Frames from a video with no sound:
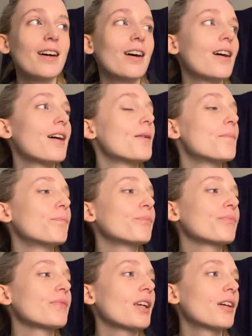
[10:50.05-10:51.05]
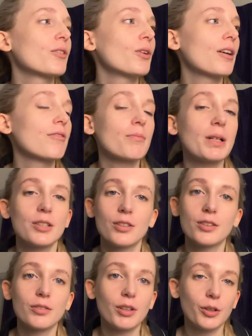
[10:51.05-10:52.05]
I've got
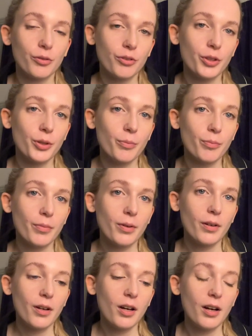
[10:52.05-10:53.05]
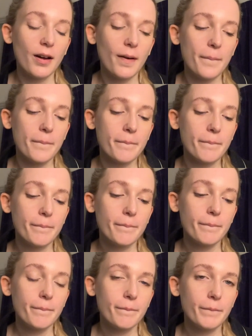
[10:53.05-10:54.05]
affirmations around the room
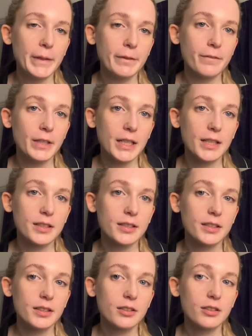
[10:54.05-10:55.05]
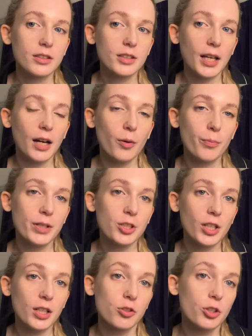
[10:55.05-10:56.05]
of things to help me
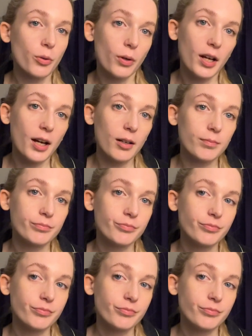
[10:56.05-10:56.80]
change who I am.